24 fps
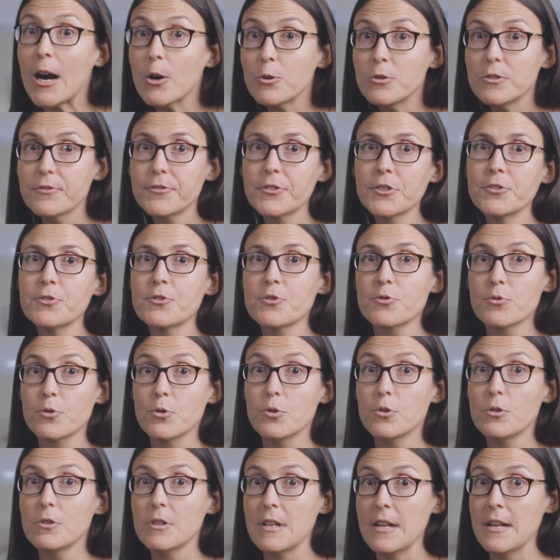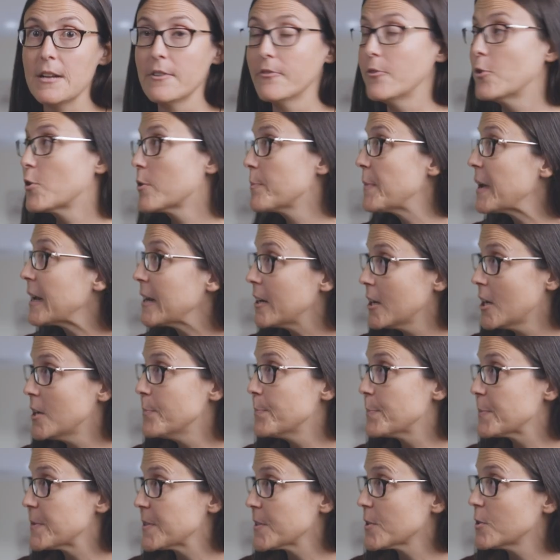out of control, forming
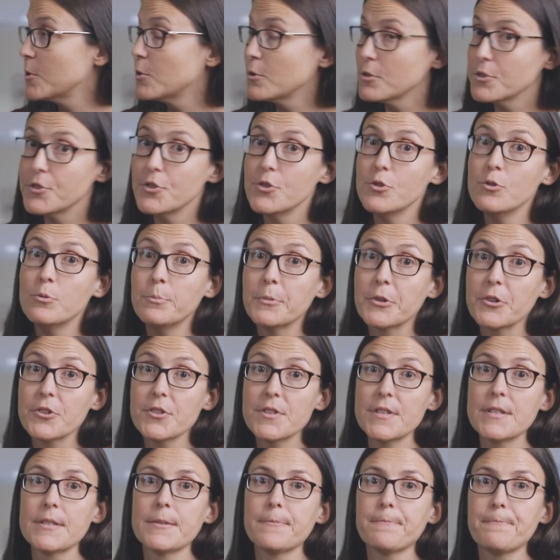lumps called tumors.